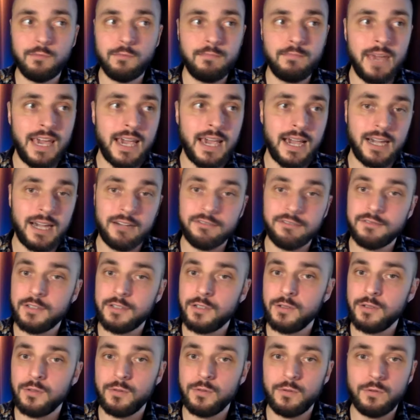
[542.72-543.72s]
may have
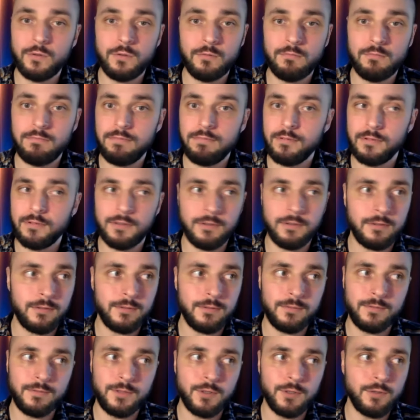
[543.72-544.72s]
to
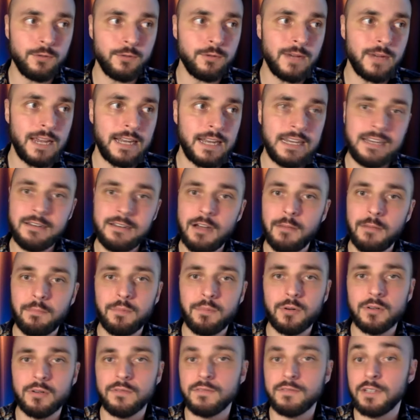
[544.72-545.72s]
do any
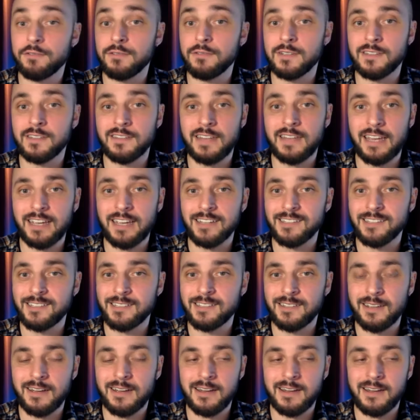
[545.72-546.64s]
number of different things.